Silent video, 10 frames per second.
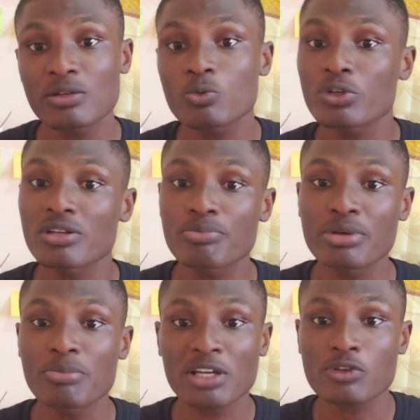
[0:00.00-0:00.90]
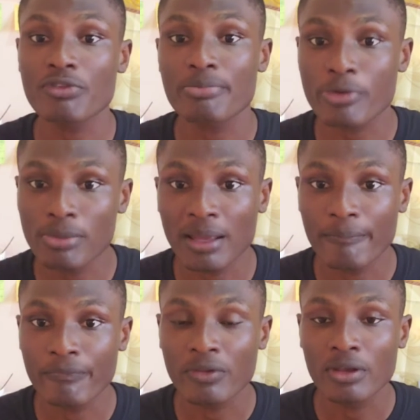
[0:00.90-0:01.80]
wouldn't be much of a problem.
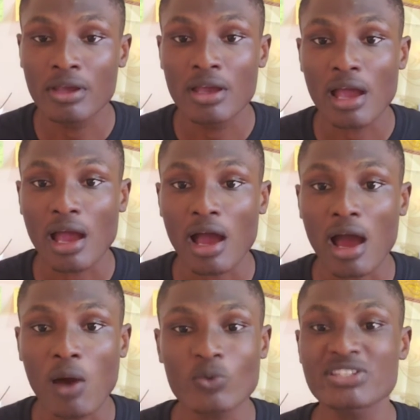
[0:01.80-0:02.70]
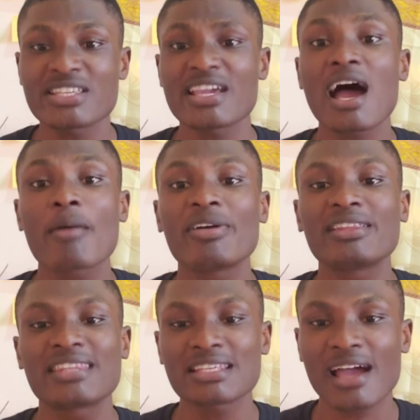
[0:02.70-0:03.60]
I won't say
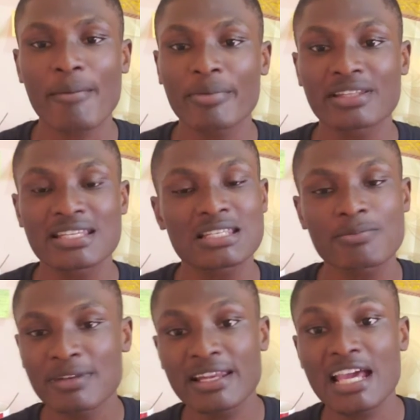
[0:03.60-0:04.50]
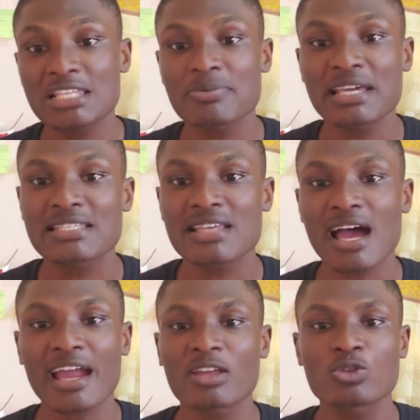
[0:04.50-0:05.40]
I'm a discipline expert. I
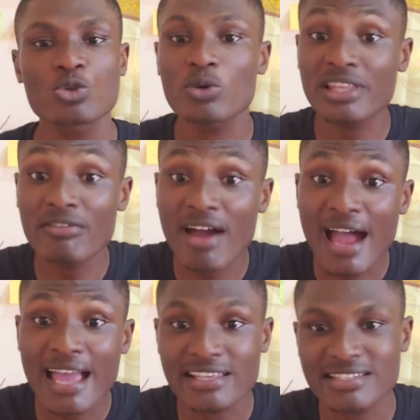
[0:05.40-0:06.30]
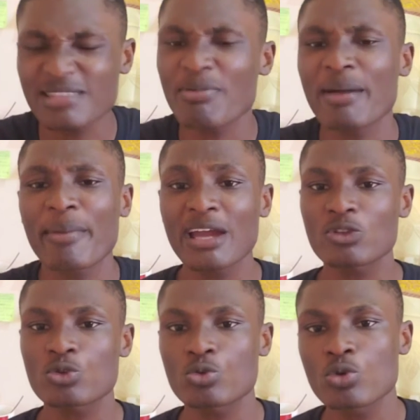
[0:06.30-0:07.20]
can do whatever I set my mind
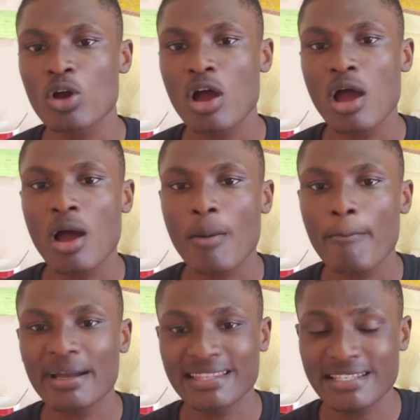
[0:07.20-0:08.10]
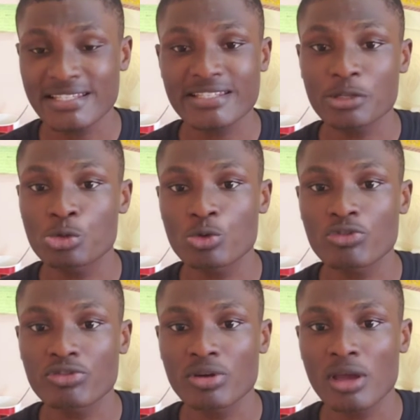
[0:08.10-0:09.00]
to, but this is the
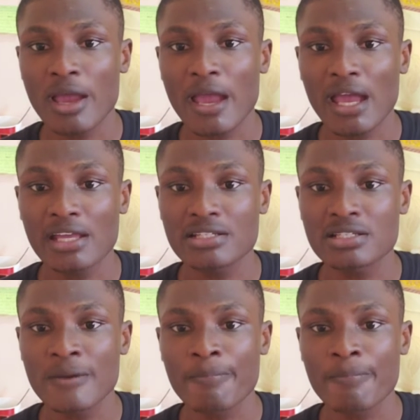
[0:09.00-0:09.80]
truth, and